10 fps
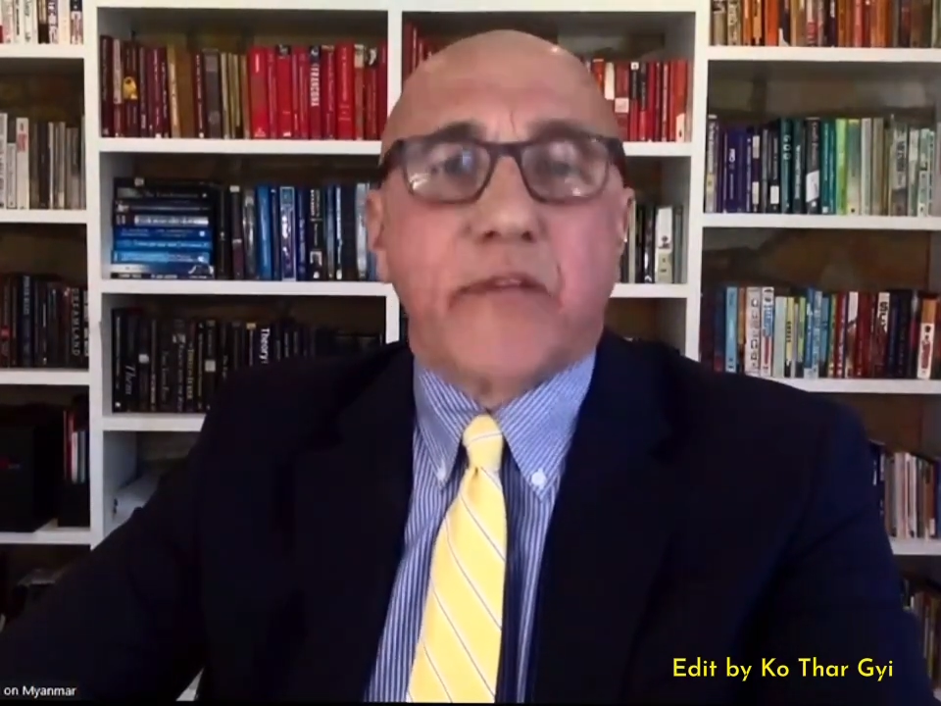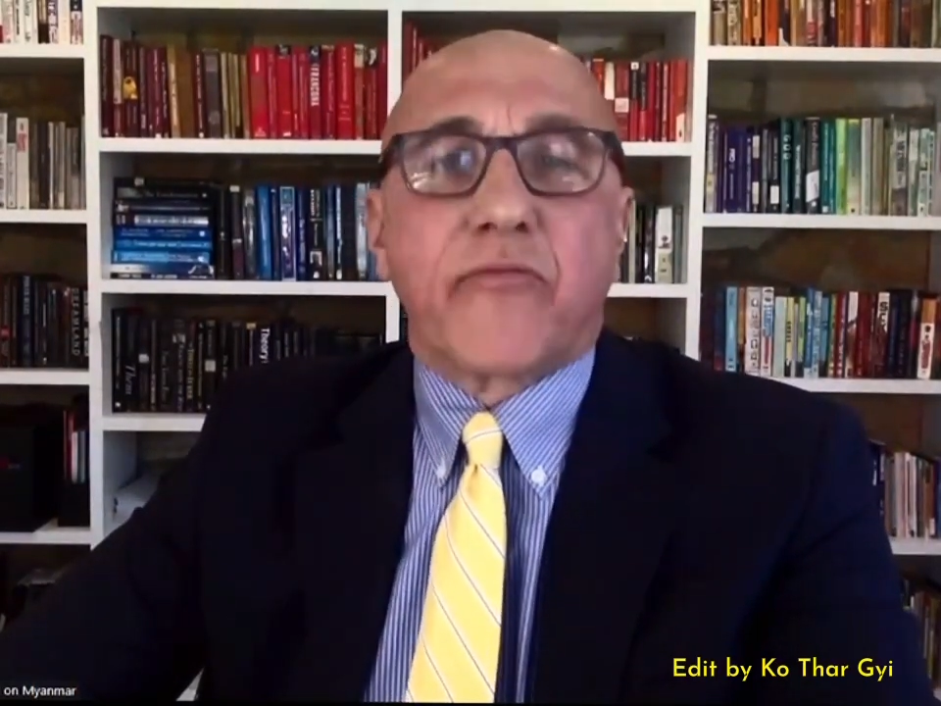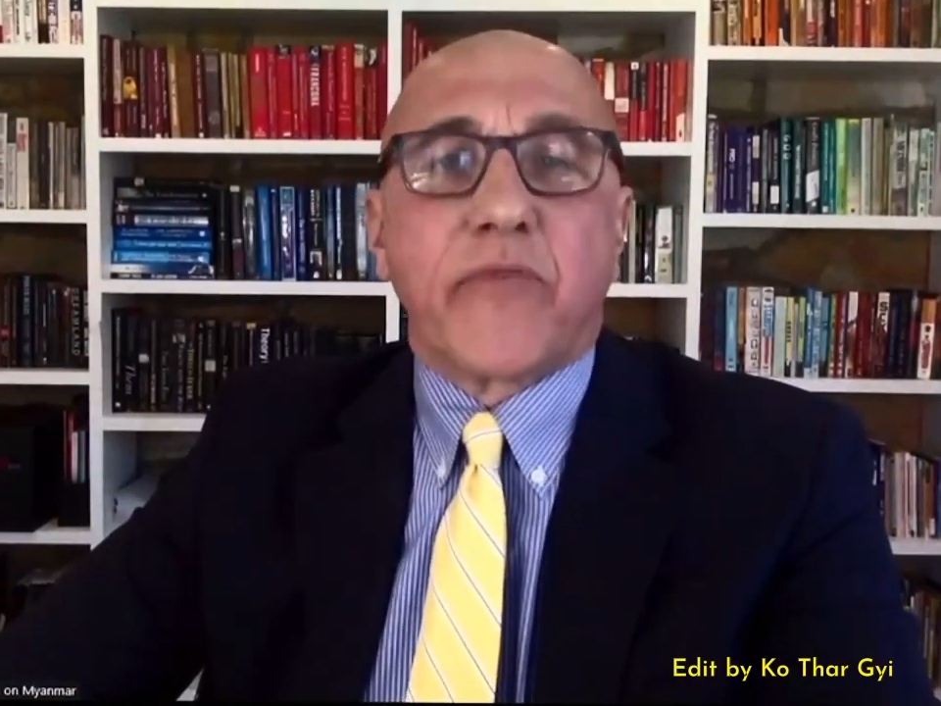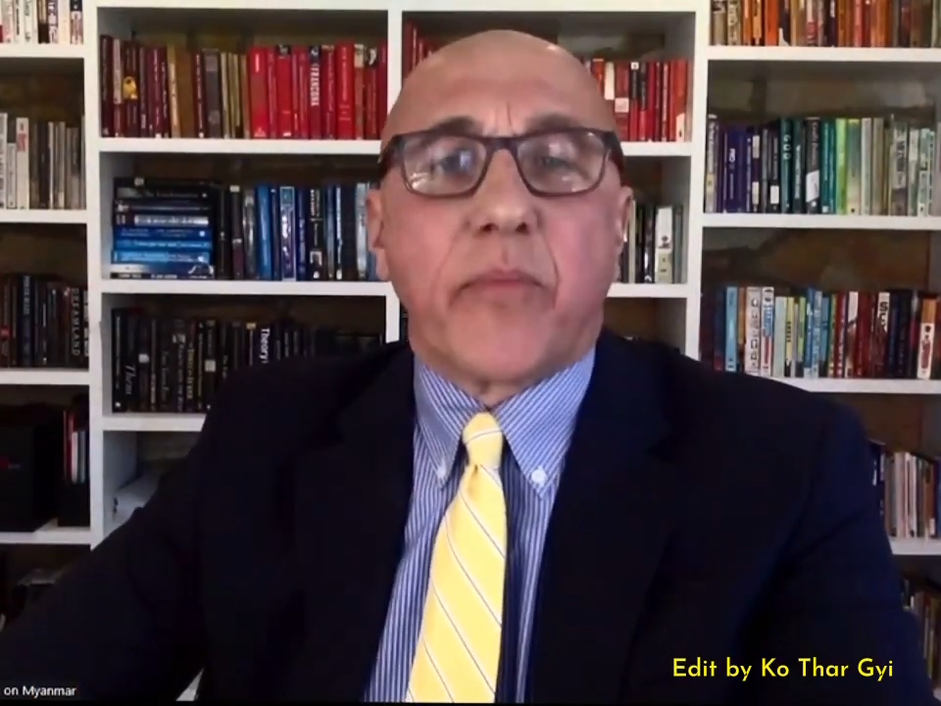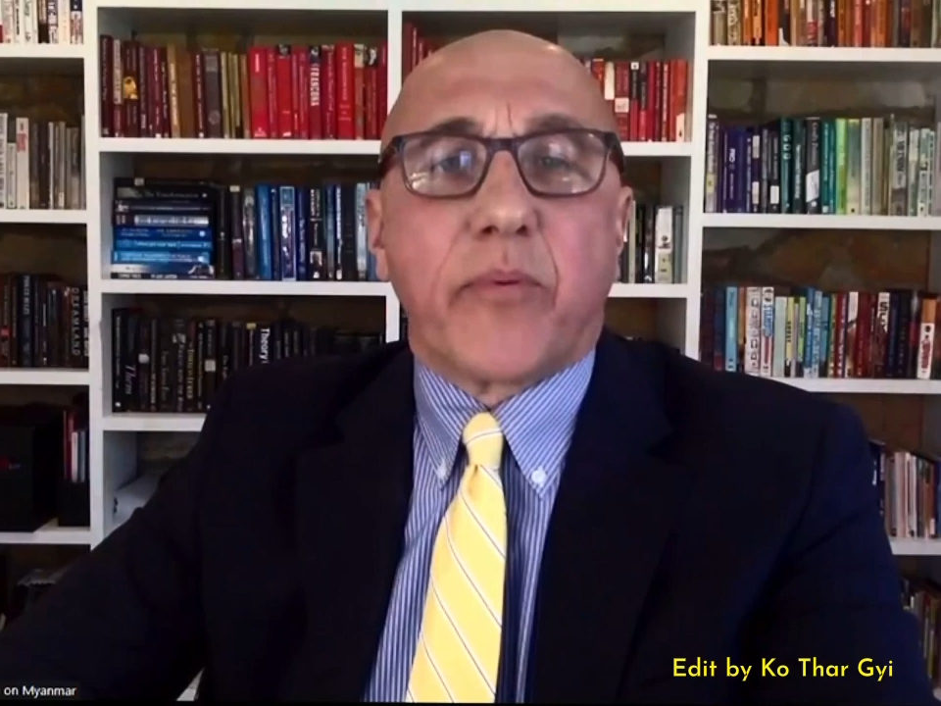
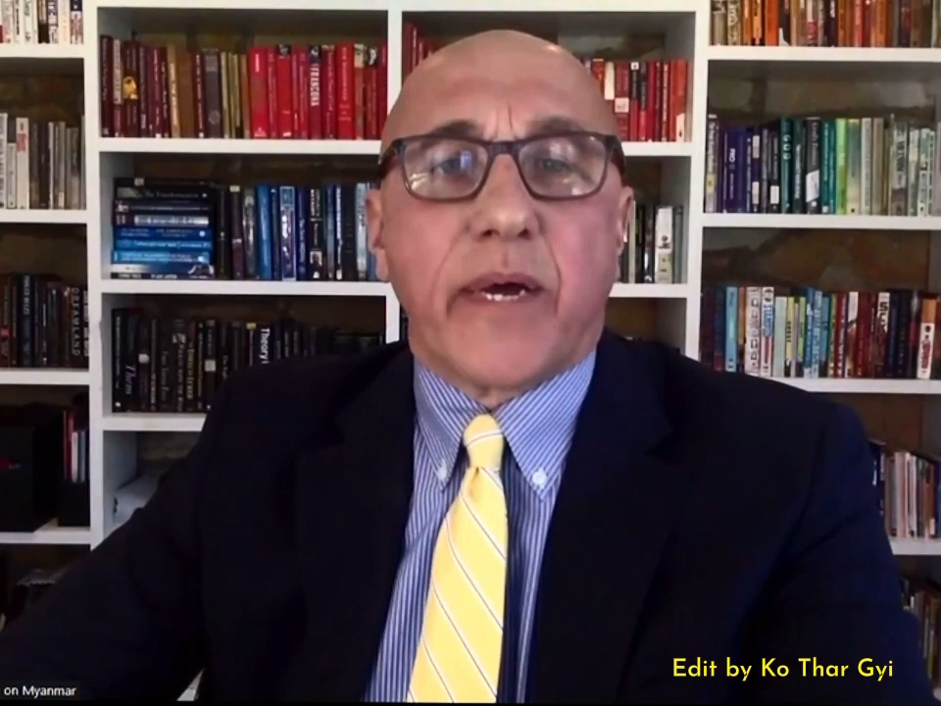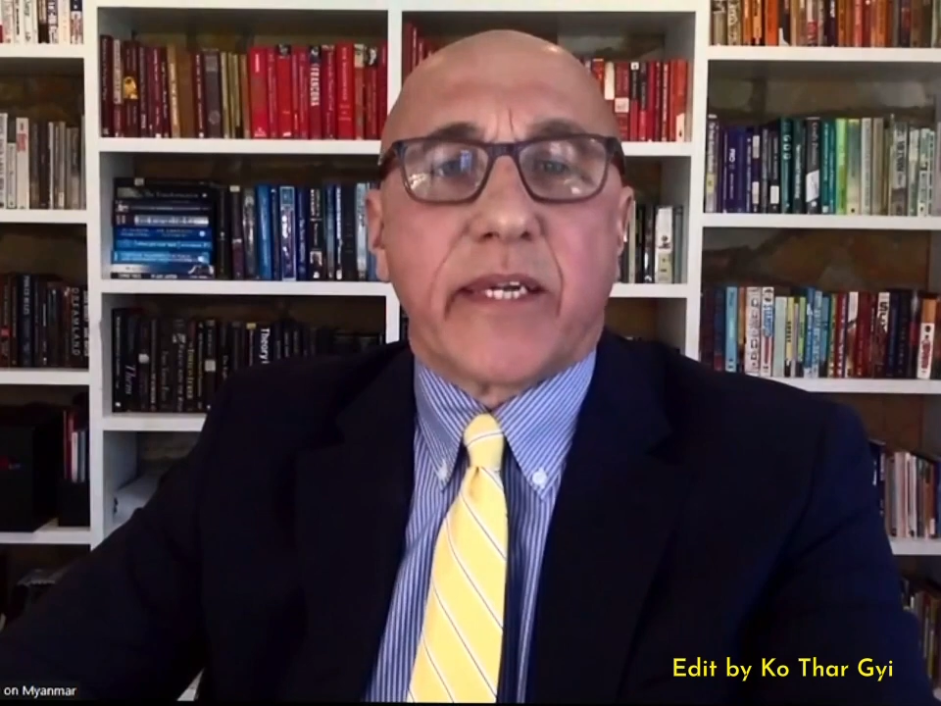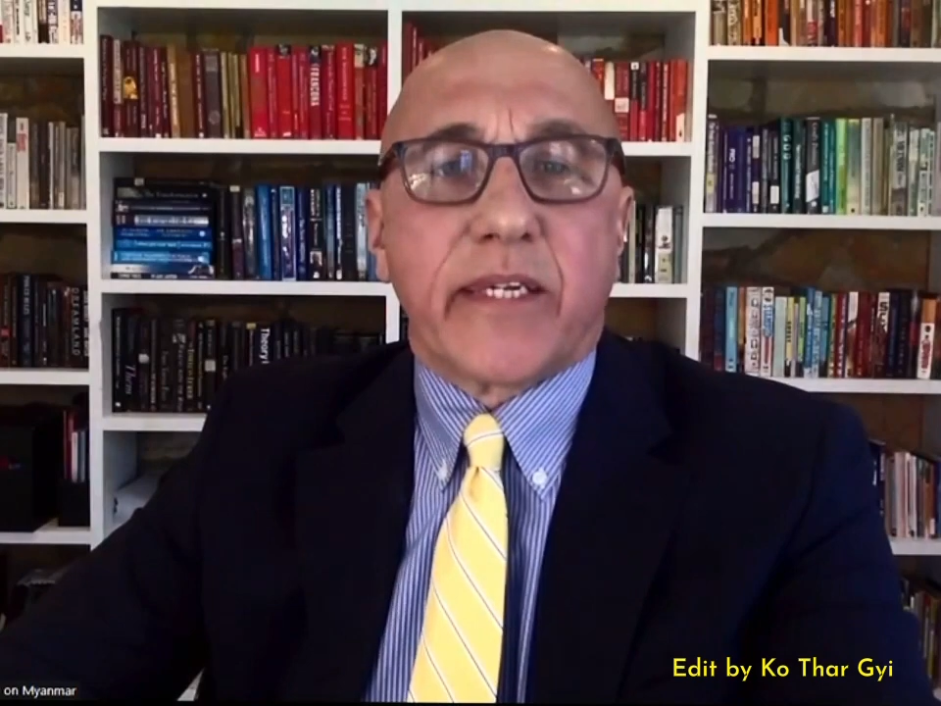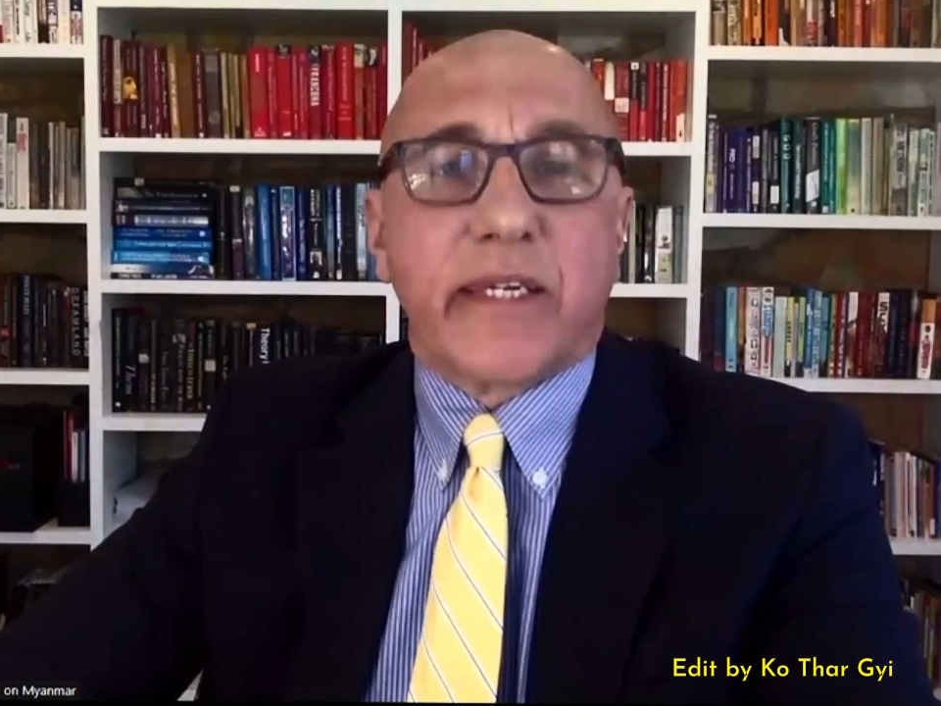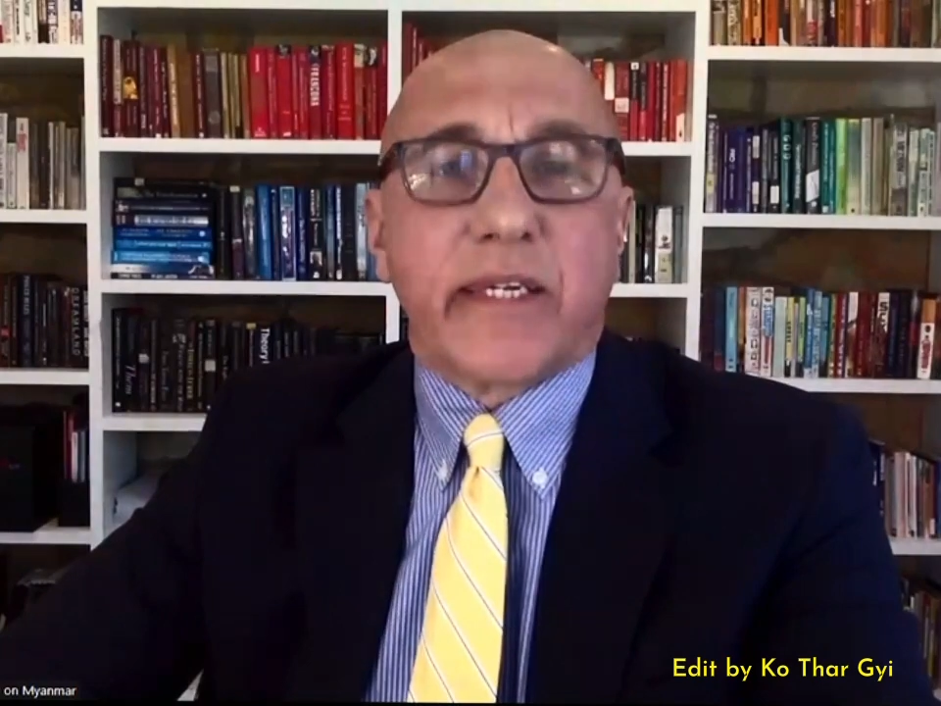free press,